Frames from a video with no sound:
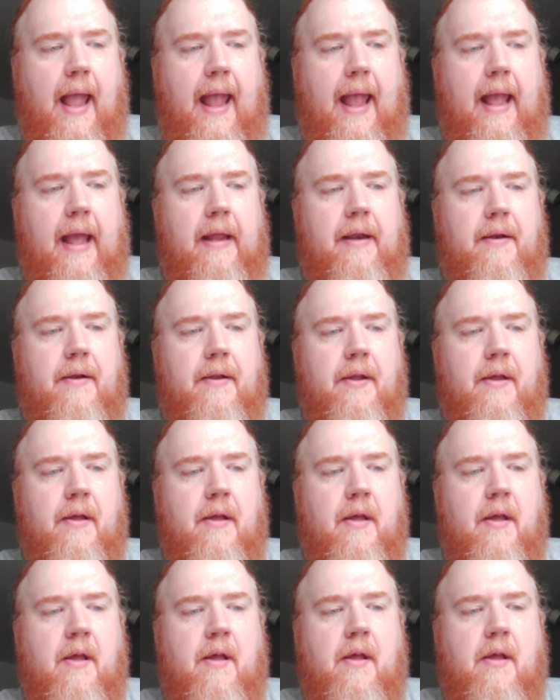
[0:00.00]
And
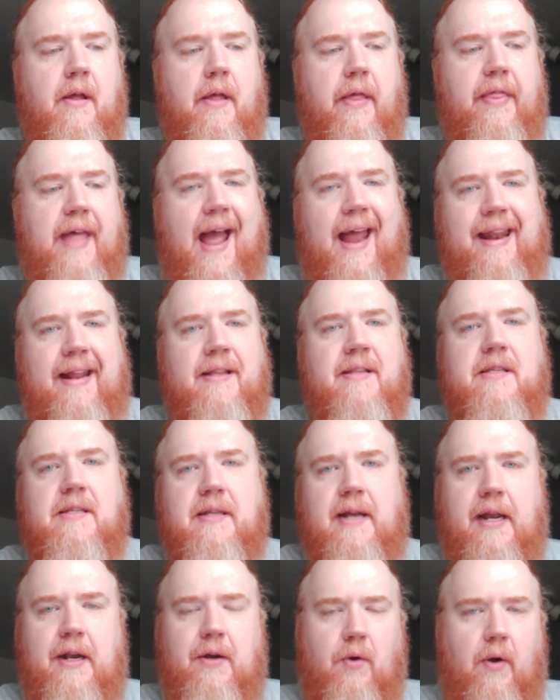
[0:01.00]
that
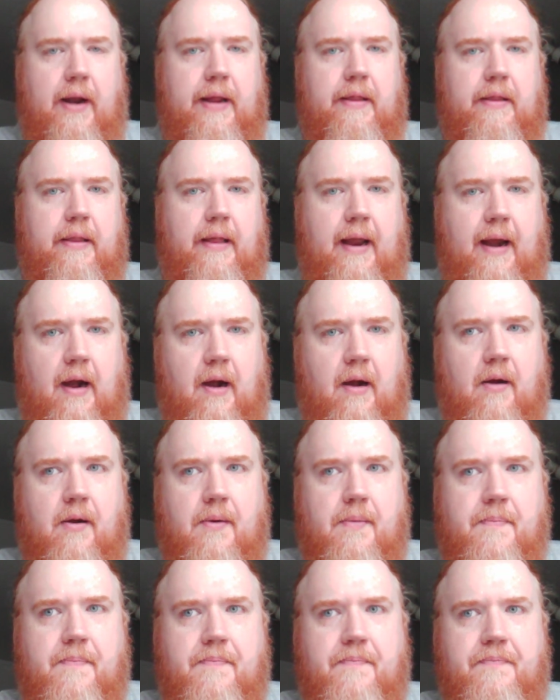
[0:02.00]
insight right there
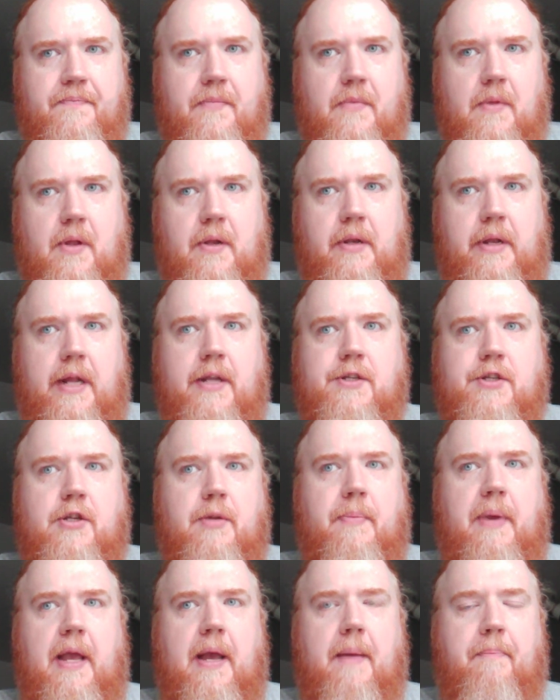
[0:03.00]
needs
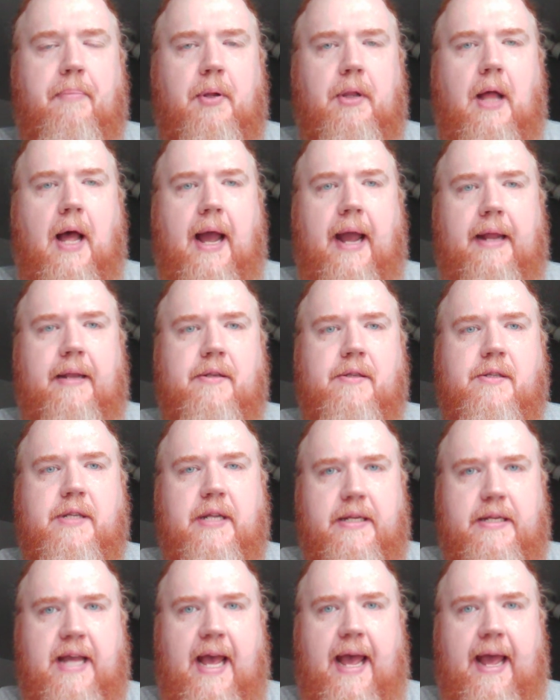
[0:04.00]
to be applied
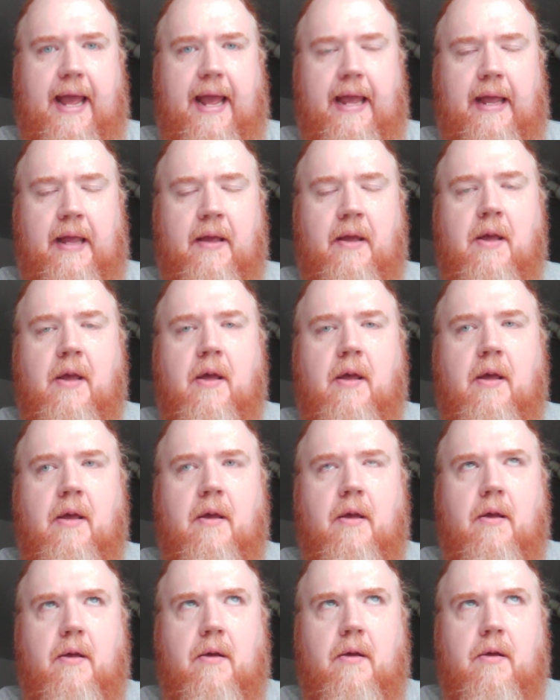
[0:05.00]
today
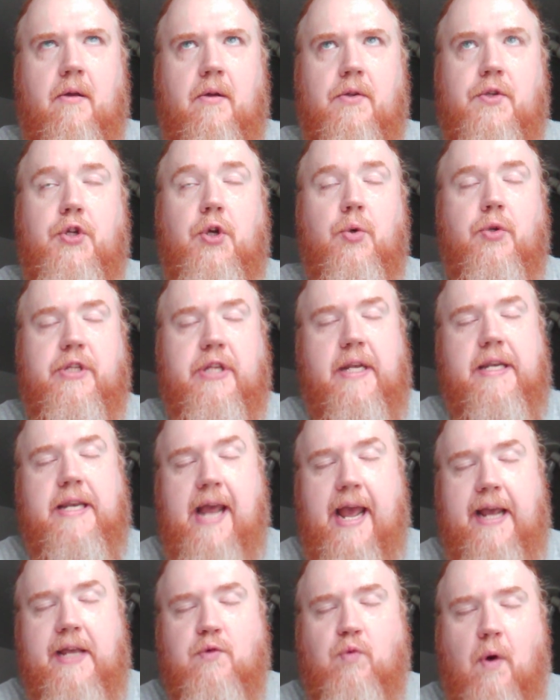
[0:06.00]
to
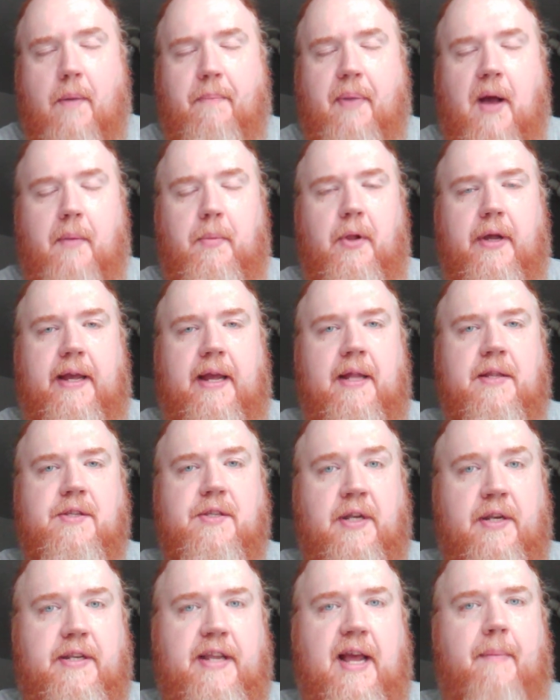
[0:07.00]
today's
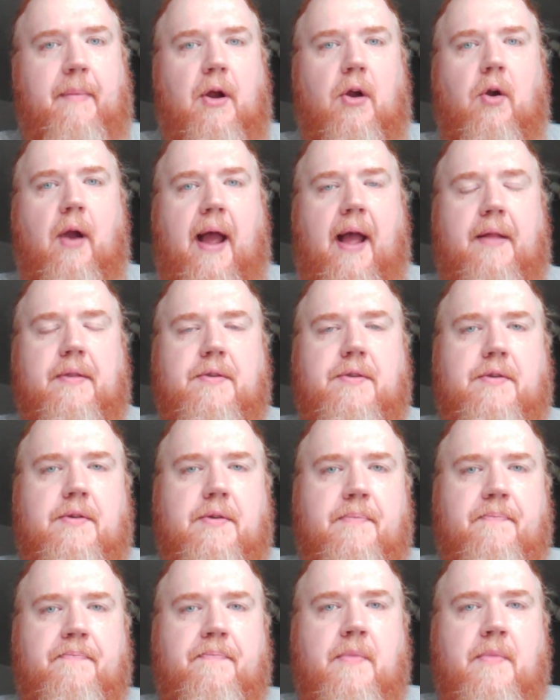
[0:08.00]
Republicans and Democrats.